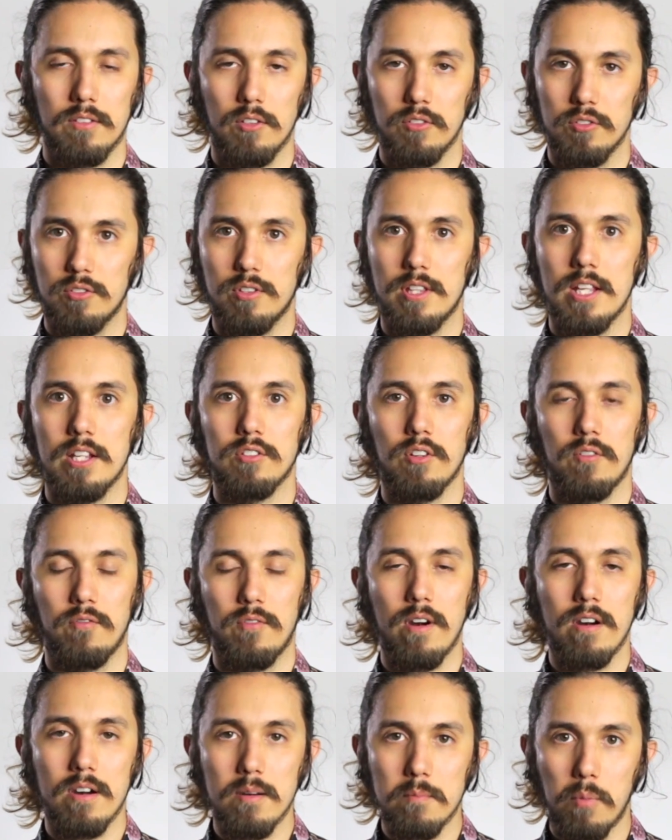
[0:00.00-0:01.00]
Those things are
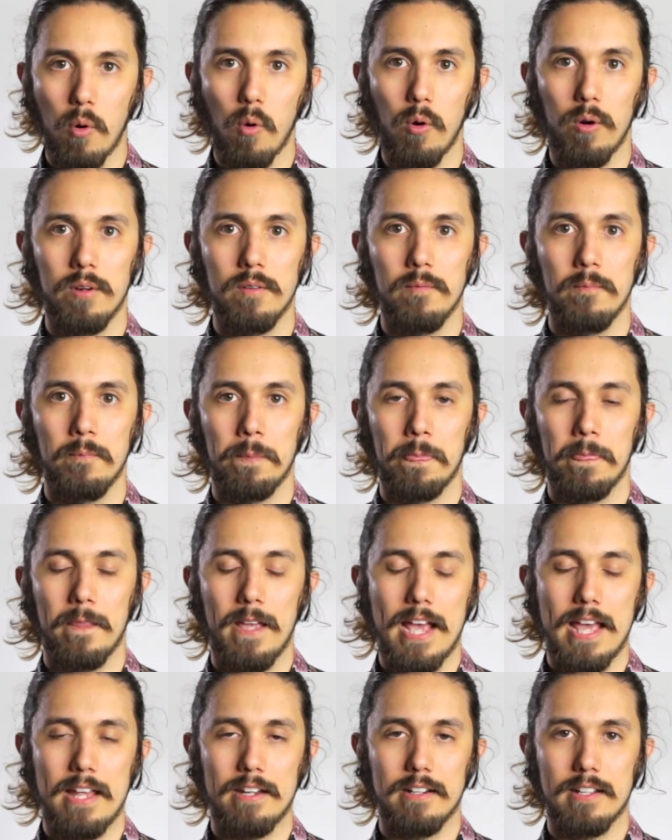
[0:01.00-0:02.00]
very important
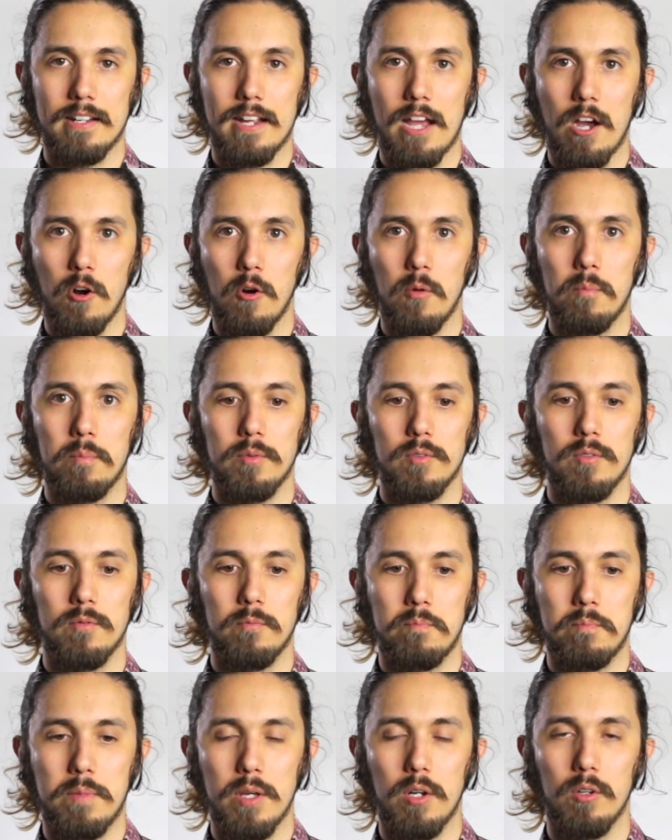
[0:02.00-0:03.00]
and can help
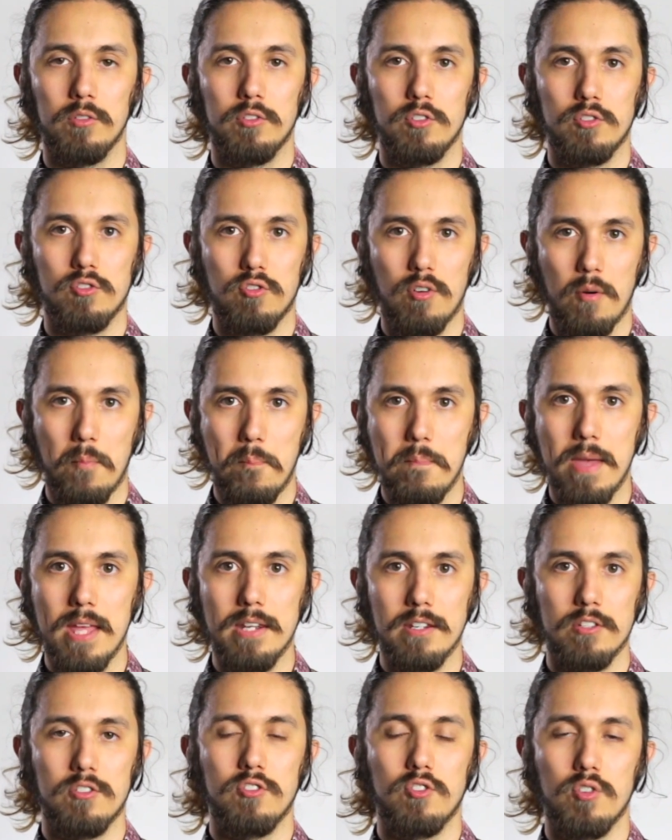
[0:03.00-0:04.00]
build
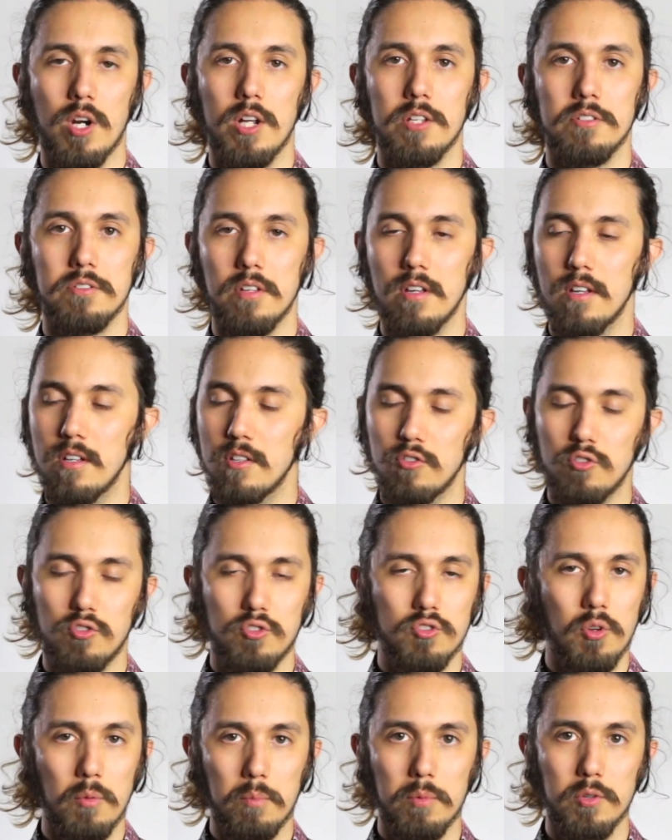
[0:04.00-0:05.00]
tremendous trust
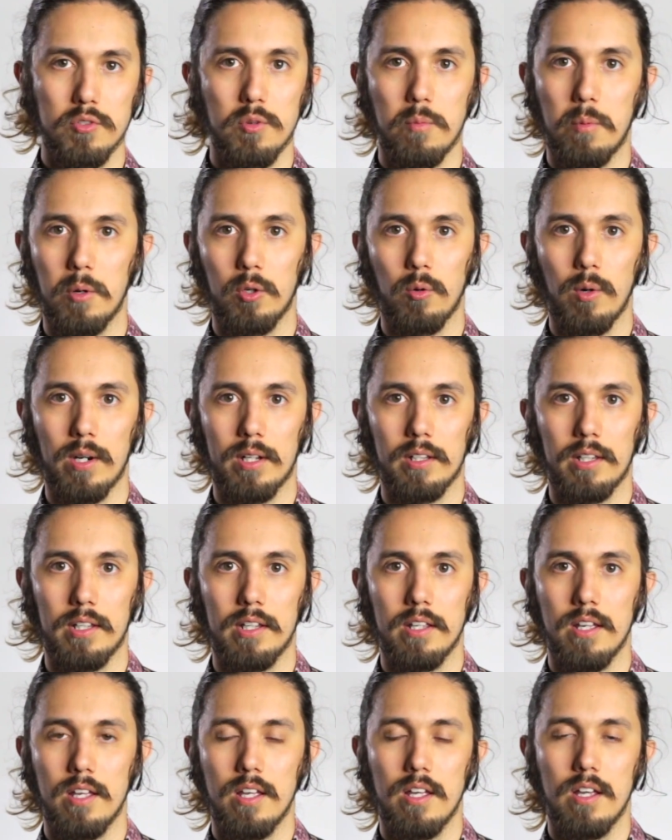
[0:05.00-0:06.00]
super, super
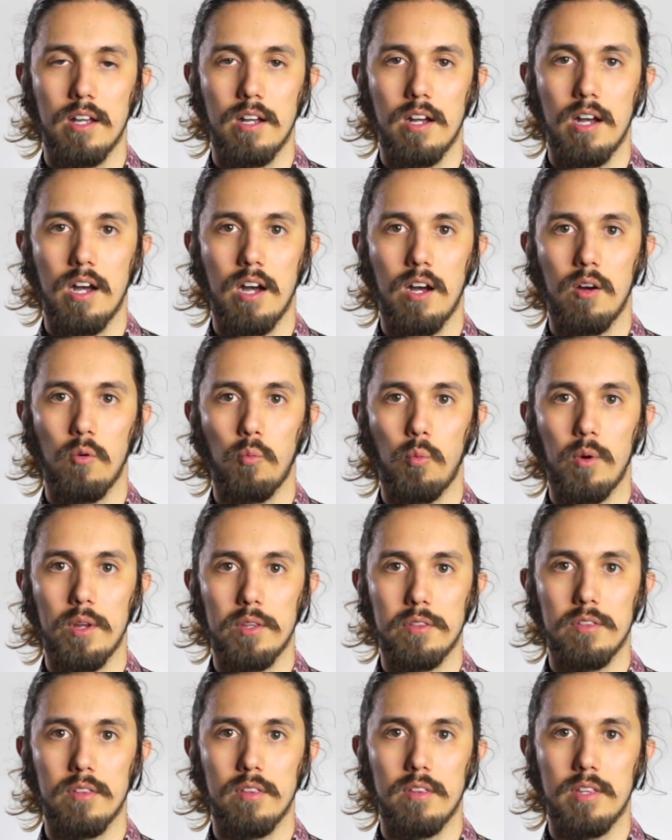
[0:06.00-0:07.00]
quickly
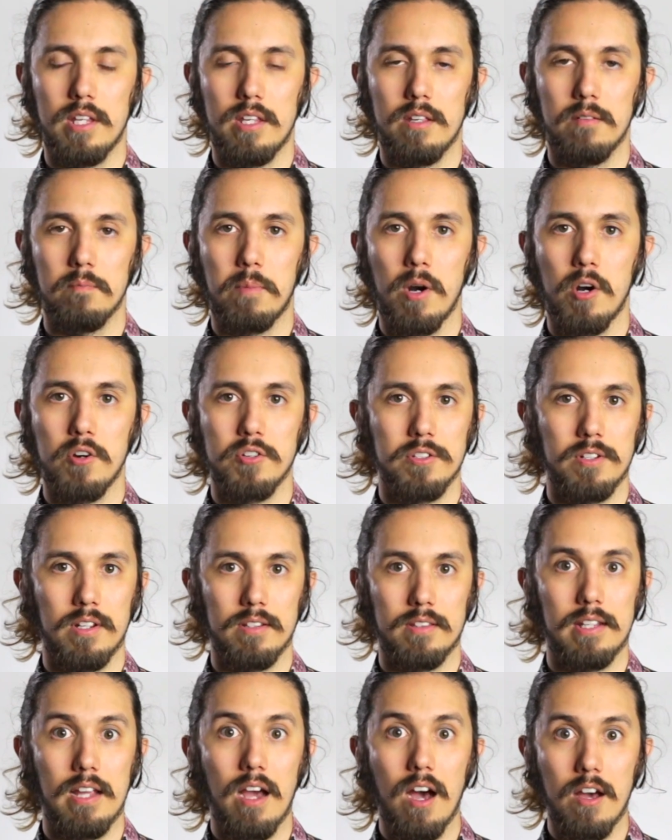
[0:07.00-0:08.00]
with the person
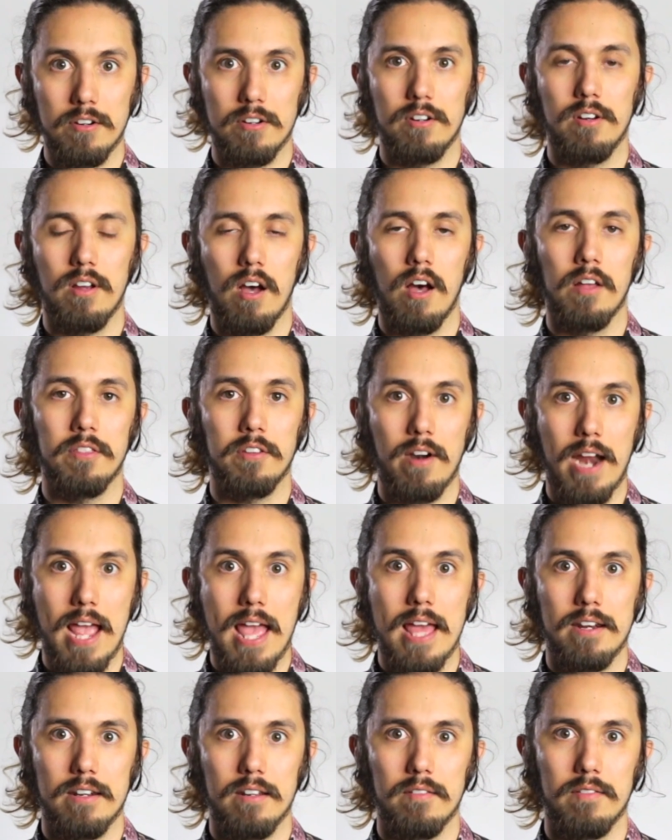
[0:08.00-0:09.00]
at the other
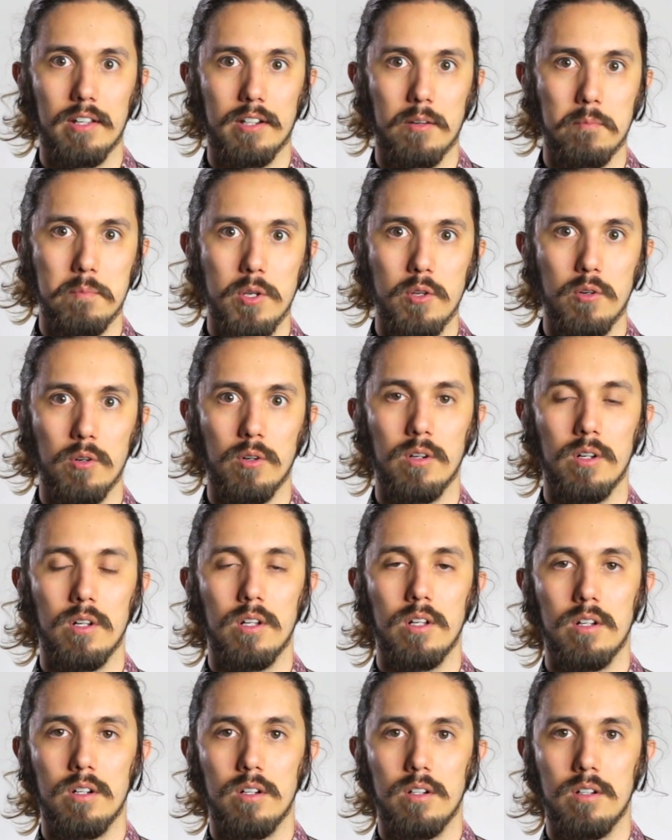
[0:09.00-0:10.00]
end of the computer
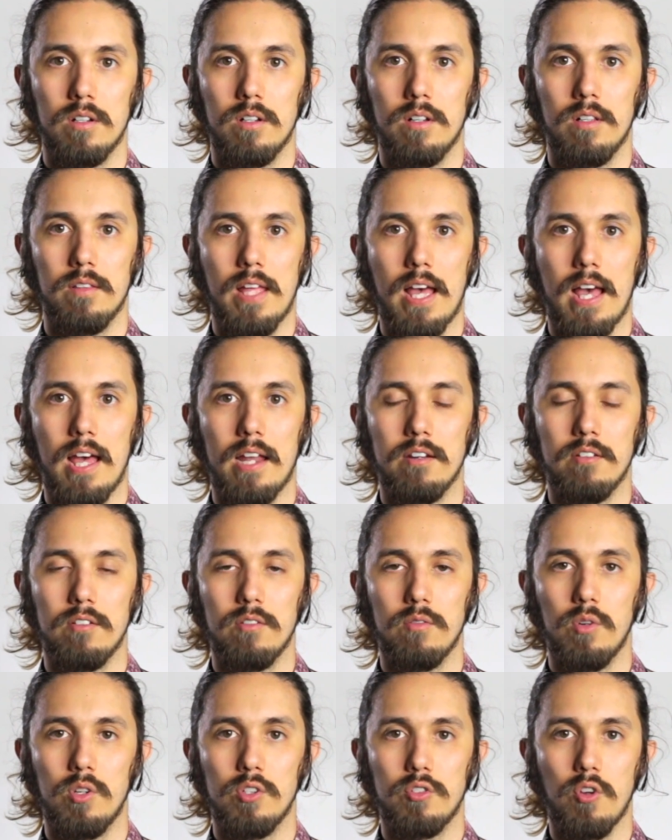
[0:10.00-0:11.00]
that
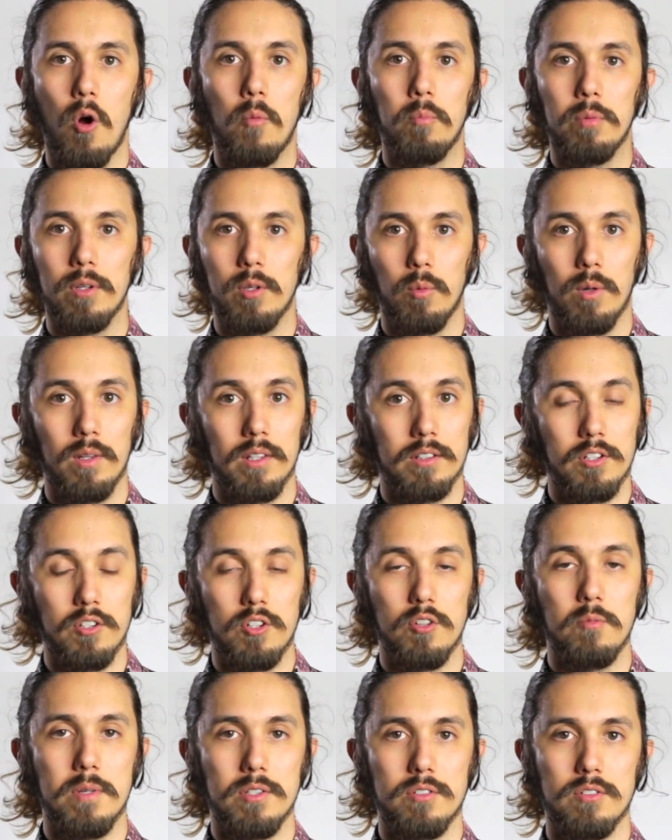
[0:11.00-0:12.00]
is hopefully willing to
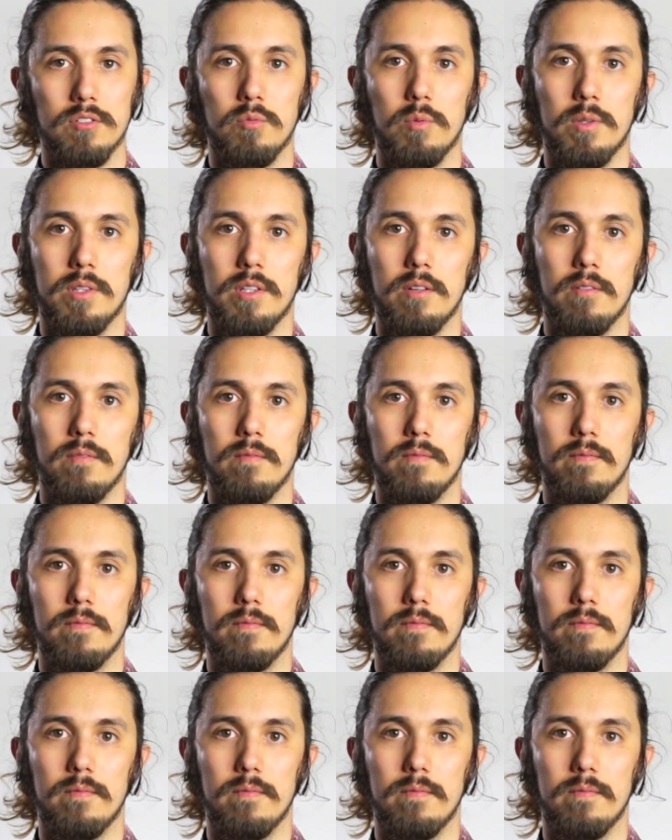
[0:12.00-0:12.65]
do business with you.